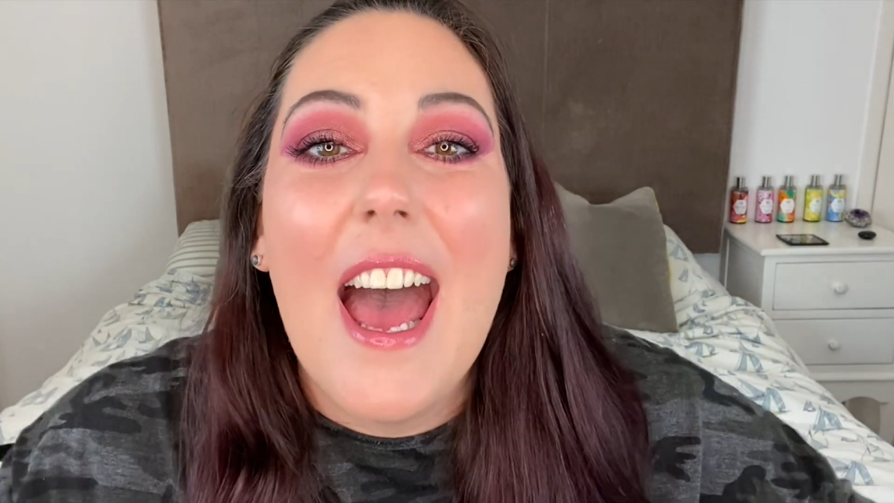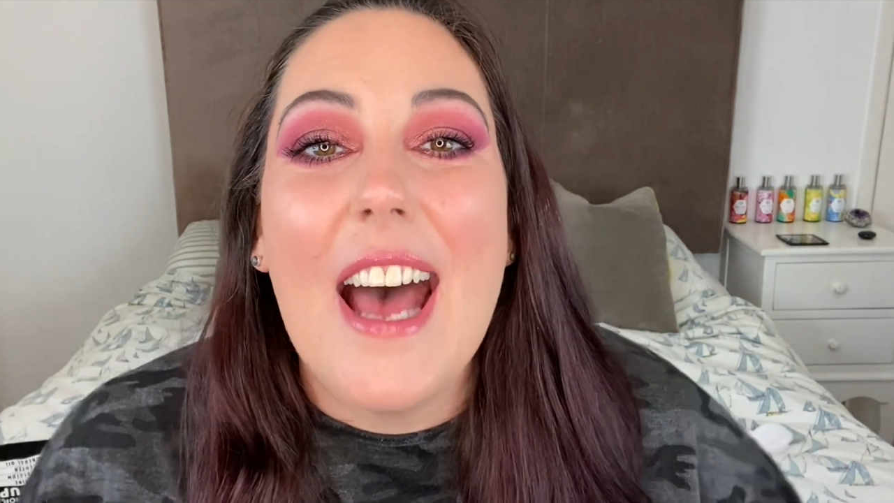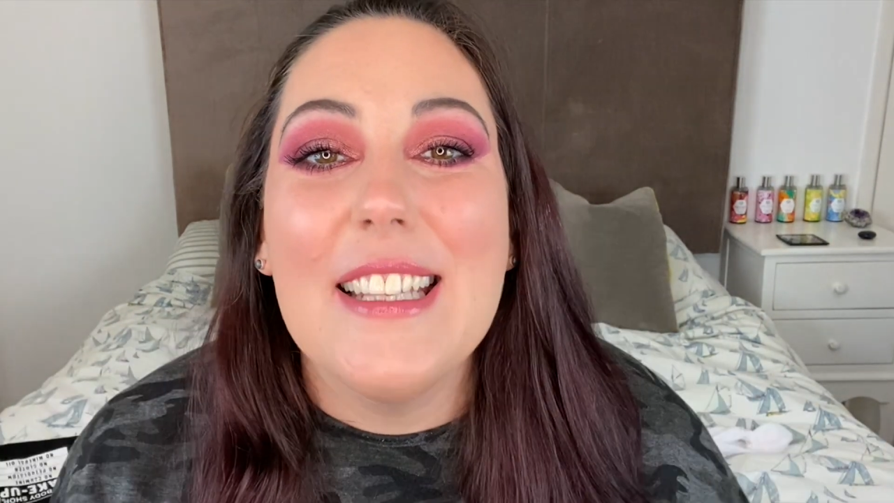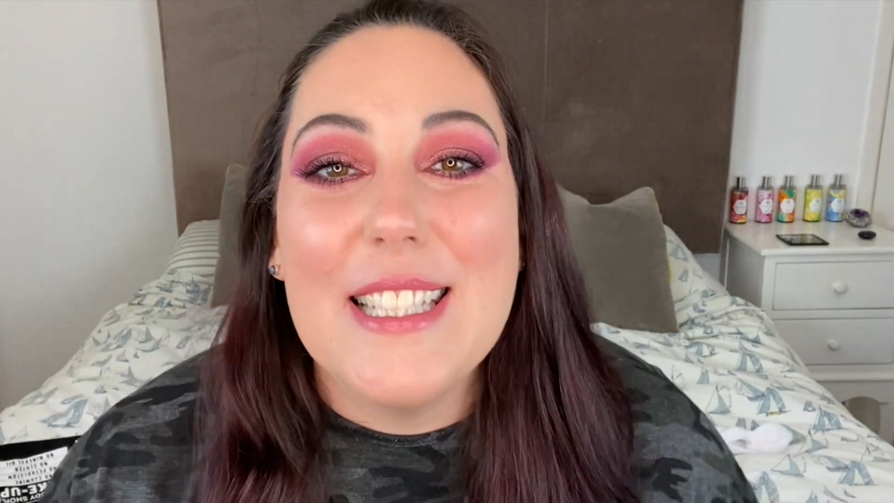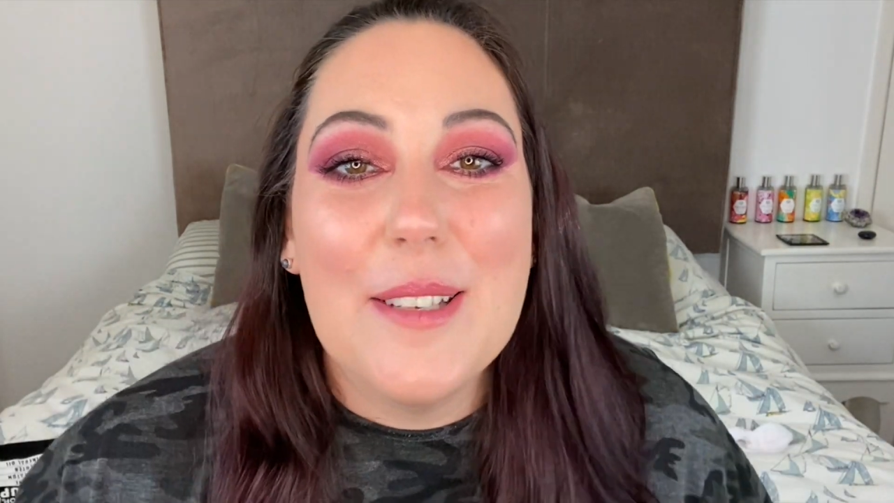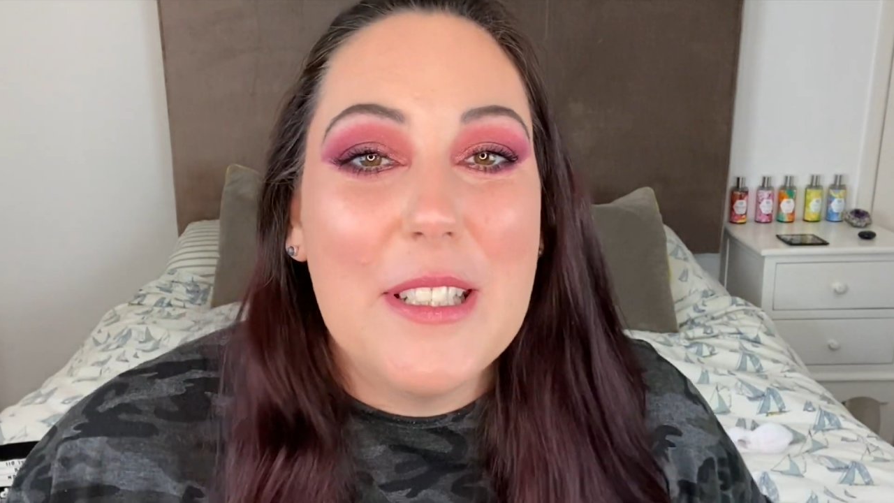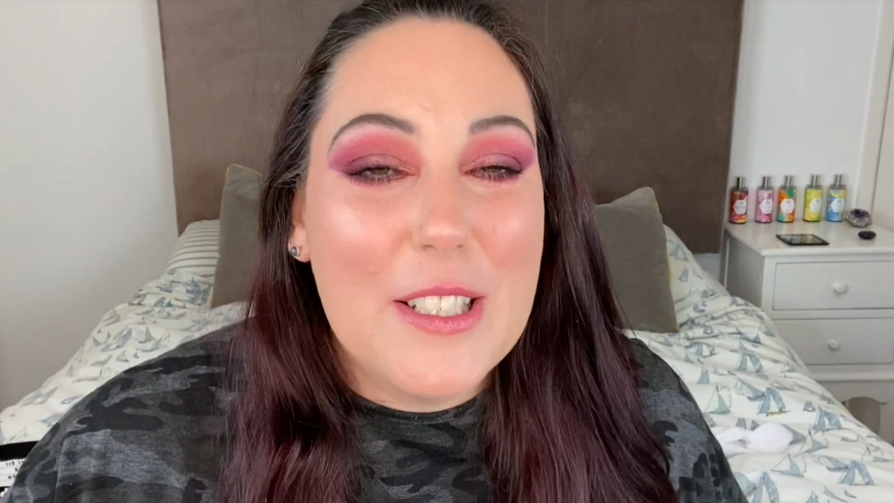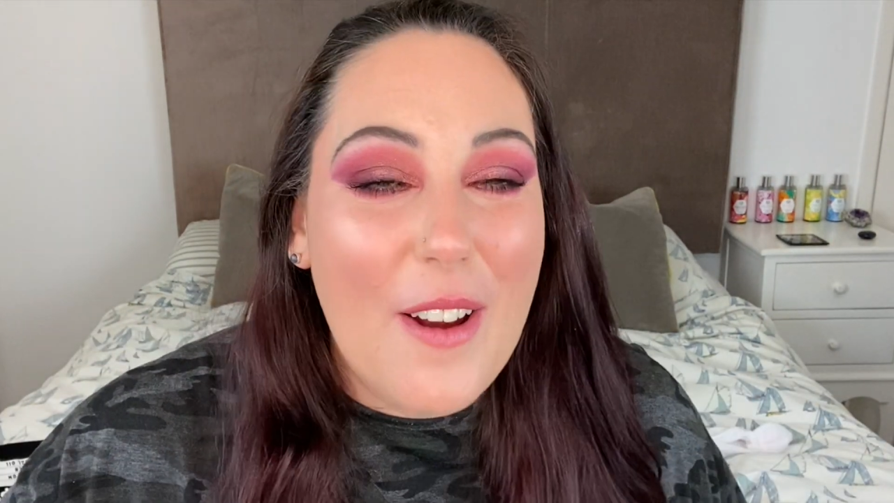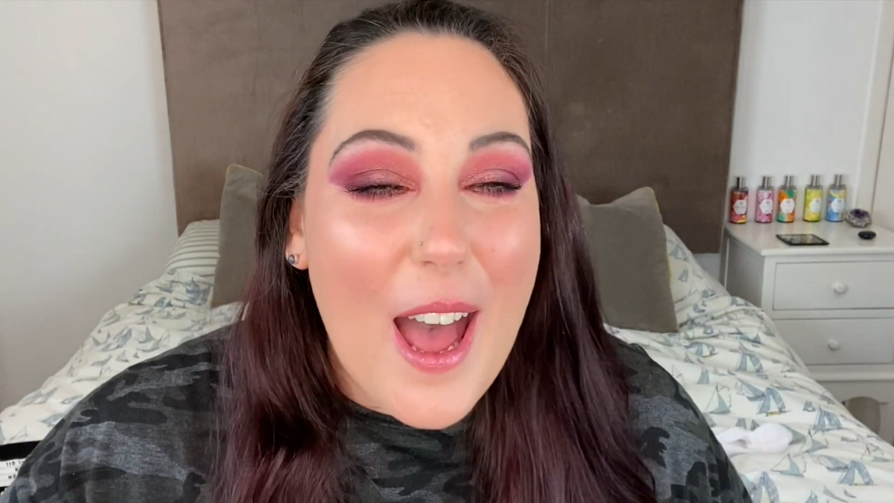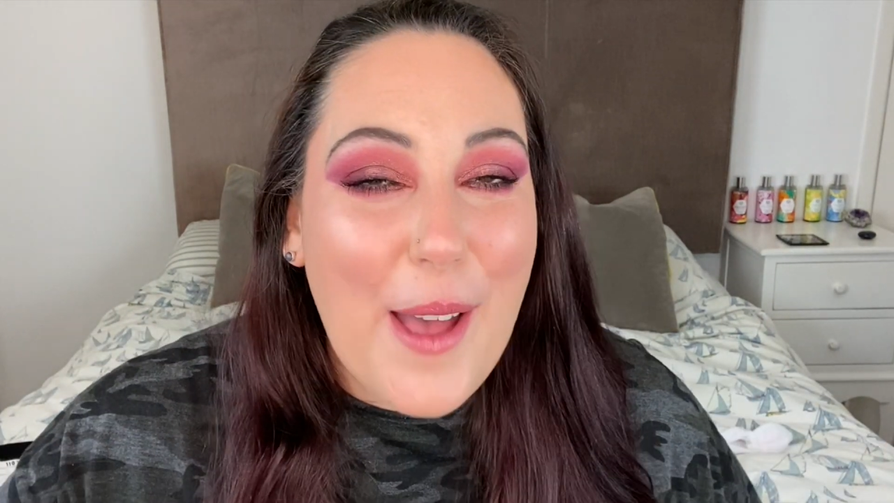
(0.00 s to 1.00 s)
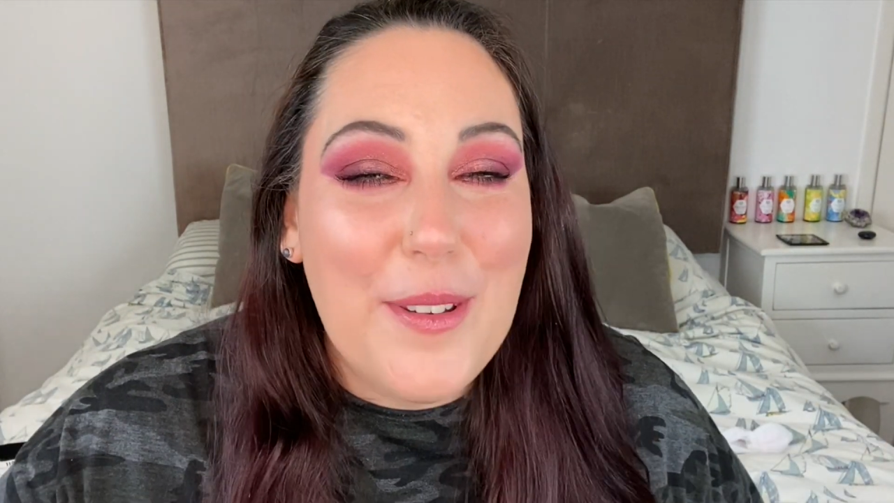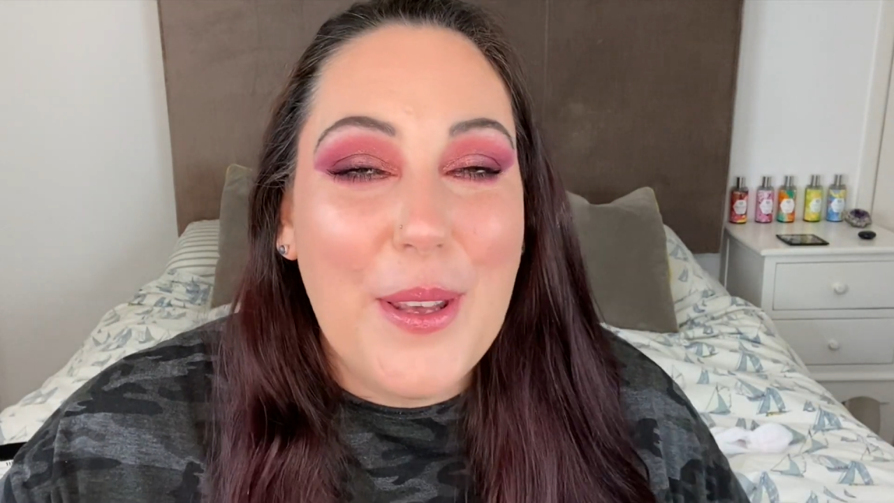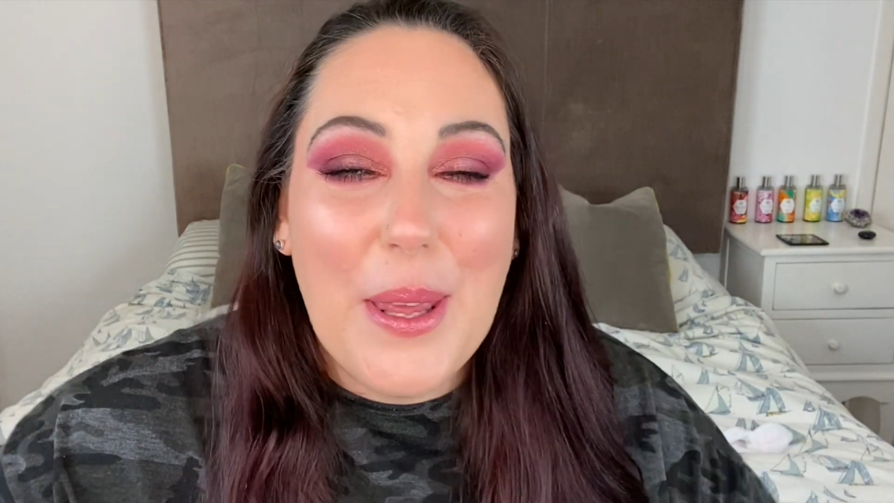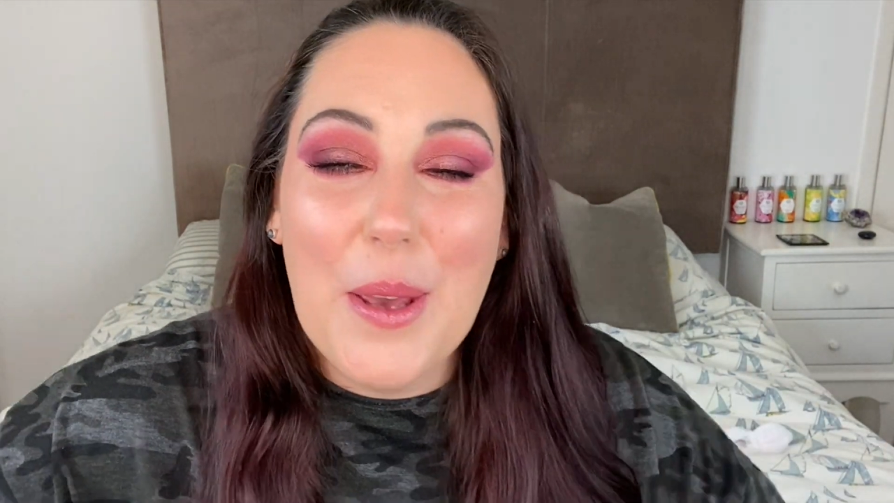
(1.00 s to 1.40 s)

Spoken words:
and subscribe if